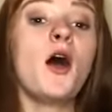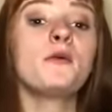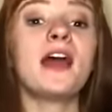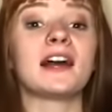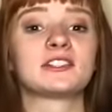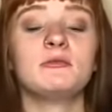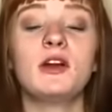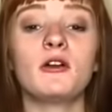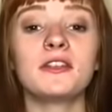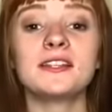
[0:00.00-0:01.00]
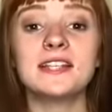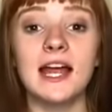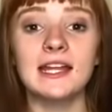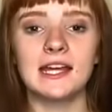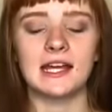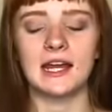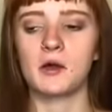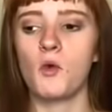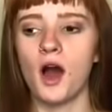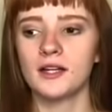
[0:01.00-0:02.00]
Oh yeah, so we go to the psychic and
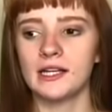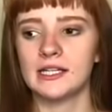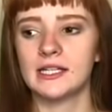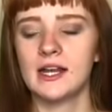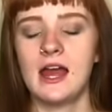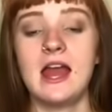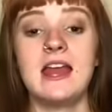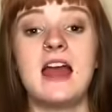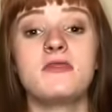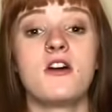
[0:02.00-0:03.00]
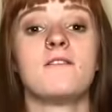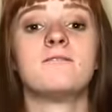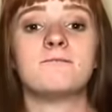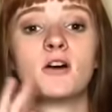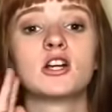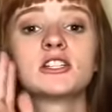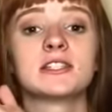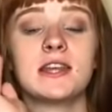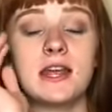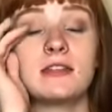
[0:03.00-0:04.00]
I walk in and the
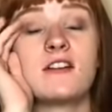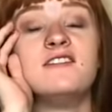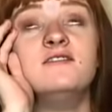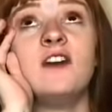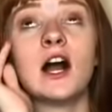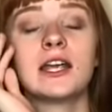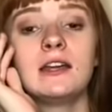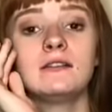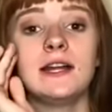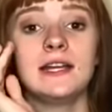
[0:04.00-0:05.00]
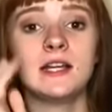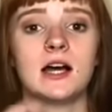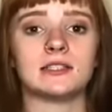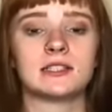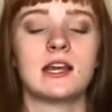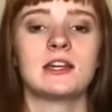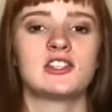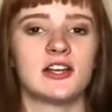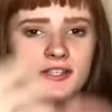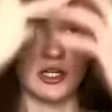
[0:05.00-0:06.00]
first thing the fucking lady does,
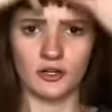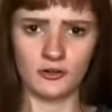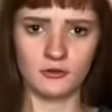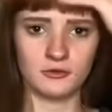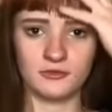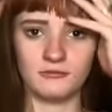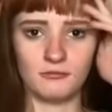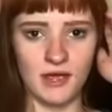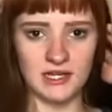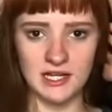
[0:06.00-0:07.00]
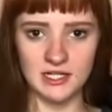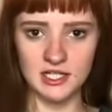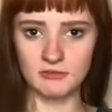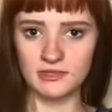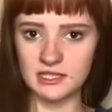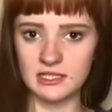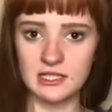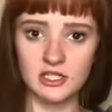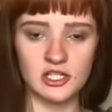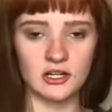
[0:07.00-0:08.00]
she has like her whole bandana
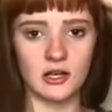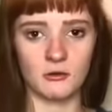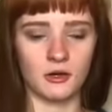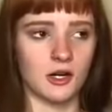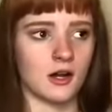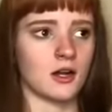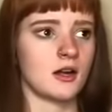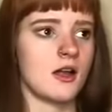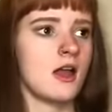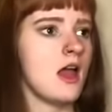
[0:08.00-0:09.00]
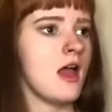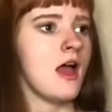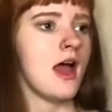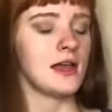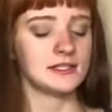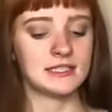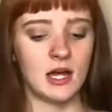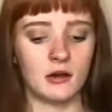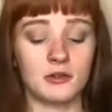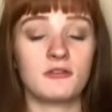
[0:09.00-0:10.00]
gypsy shit going on. And
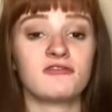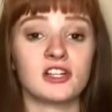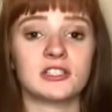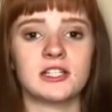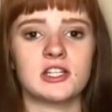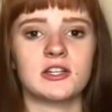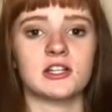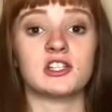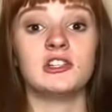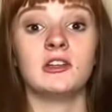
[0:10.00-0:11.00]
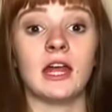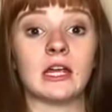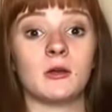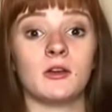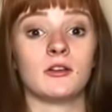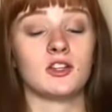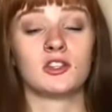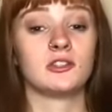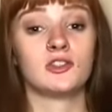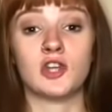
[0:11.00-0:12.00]
so the first thing she does, she like
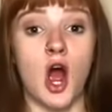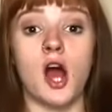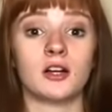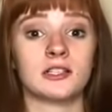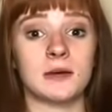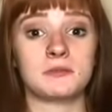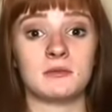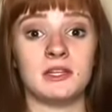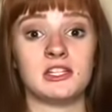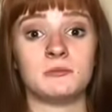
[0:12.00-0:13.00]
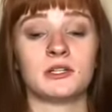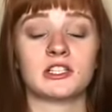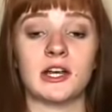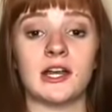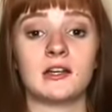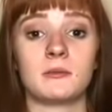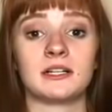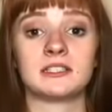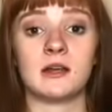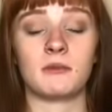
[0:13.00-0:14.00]
jogs up to me and she puts her hand on
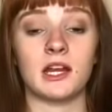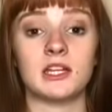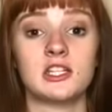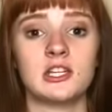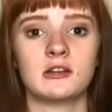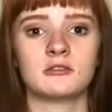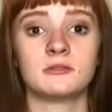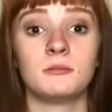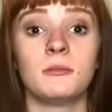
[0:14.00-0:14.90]
my stomach and she goes,